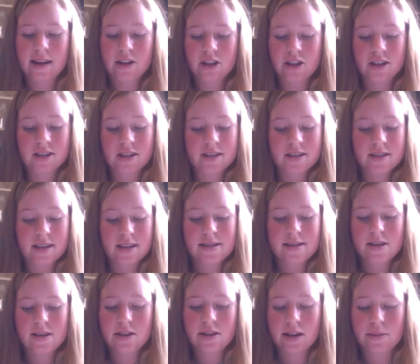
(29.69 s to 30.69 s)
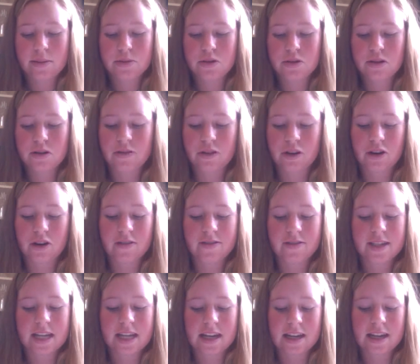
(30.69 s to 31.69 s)
Just as I slowed up to avoid
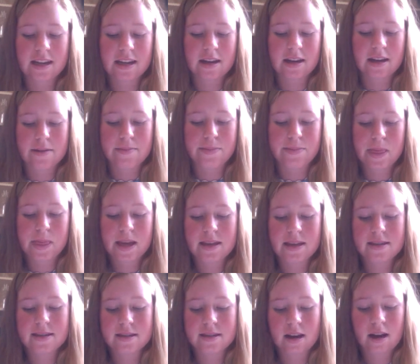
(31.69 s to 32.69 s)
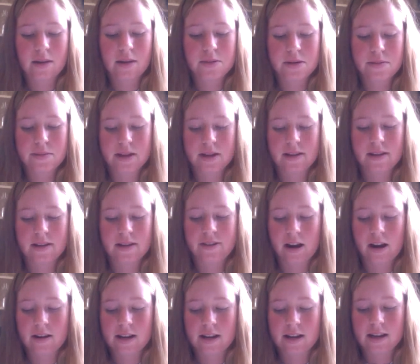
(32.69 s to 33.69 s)
overtaking him, he stopped and began
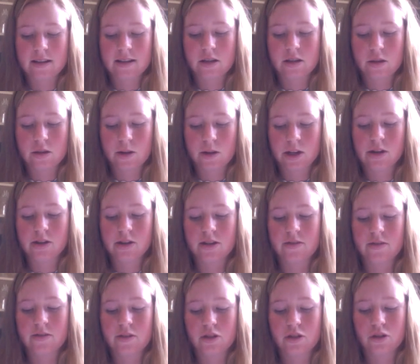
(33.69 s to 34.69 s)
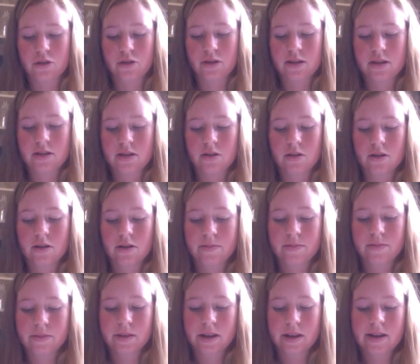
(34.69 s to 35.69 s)
frowning into the windows of a jewelry store.
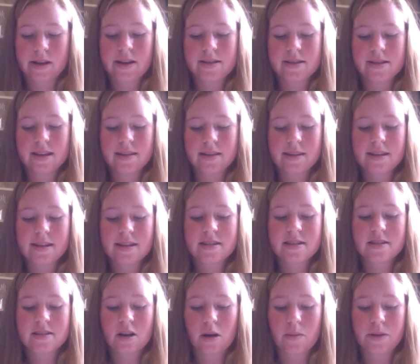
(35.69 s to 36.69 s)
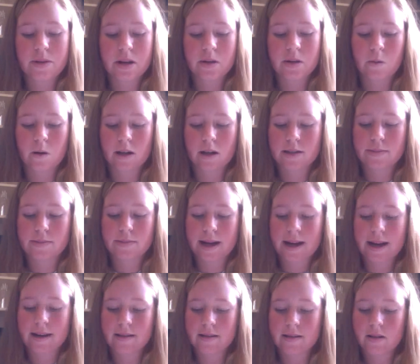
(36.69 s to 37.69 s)
Suddenly he saw me and walked back,
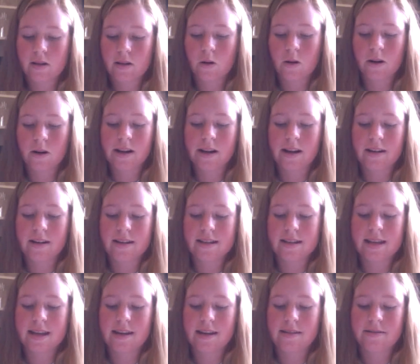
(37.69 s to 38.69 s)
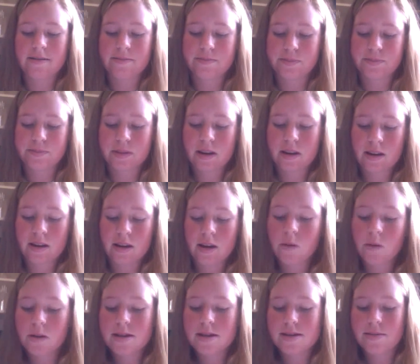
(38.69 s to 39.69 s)
holding out his hand.
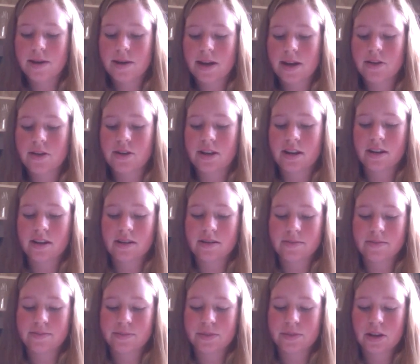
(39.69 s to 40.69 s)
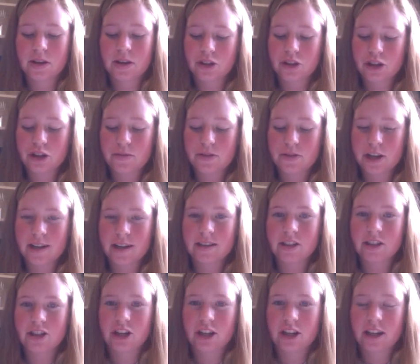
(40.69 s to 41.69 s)
"What's the matter, Nick? Do you object to
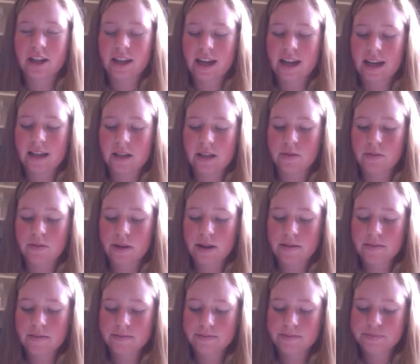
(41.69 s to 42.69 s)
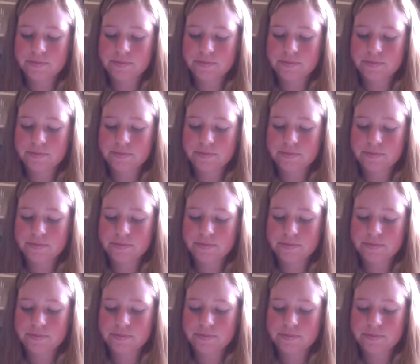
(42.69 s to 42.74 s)
shaking hands with me?"